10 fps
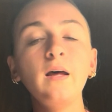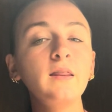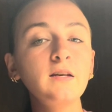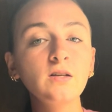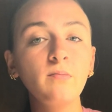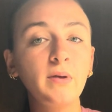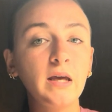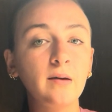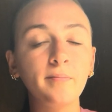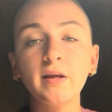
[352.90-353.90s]
this could
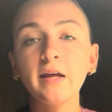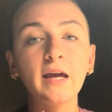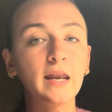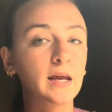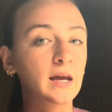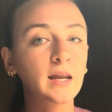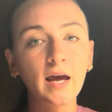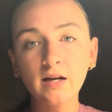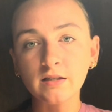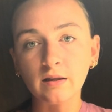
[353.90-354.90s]
be getting in
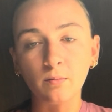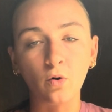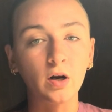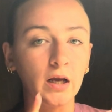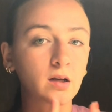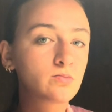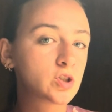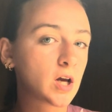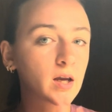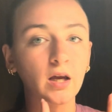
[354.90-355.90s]
eggs in the morning,
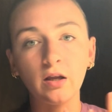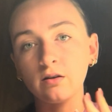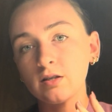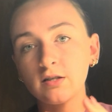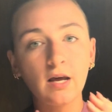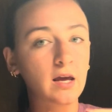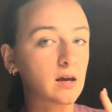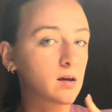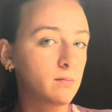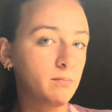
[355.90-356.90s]
chicken,
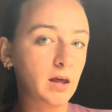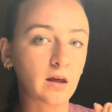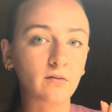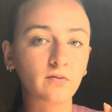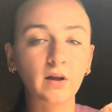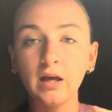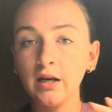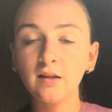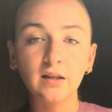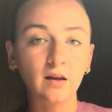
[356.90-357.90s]
steak, beef,
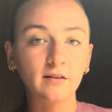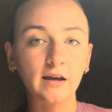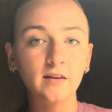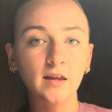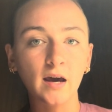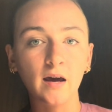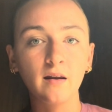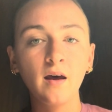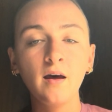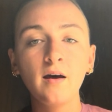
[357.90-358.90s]
anything like
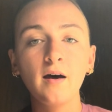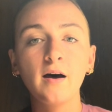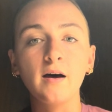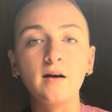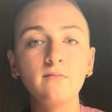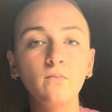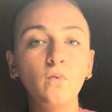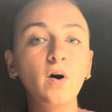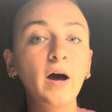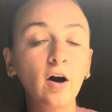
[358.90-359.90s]
that
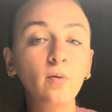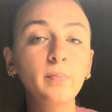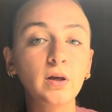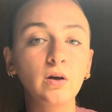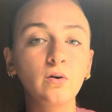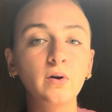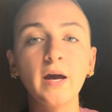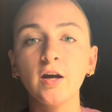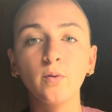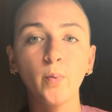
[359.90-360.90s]
will help you
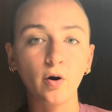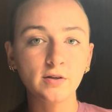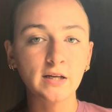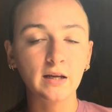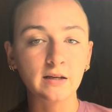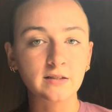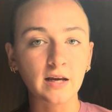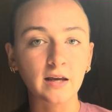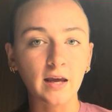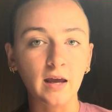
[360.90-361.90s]
get your protein
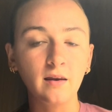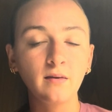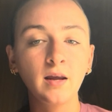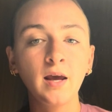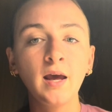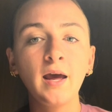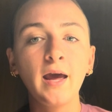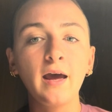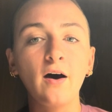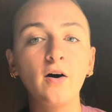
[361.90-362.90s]
intake in.
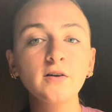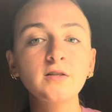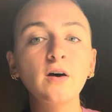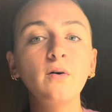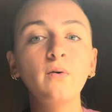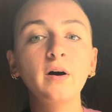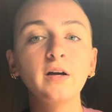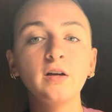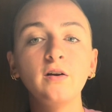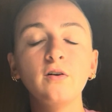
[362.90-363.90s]
Also,
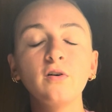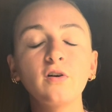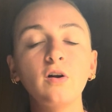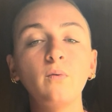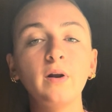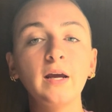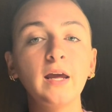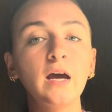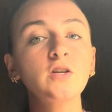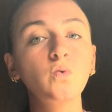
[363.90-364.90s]
you're going to want to
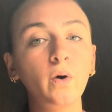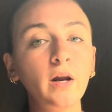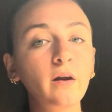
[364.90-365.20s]
get 20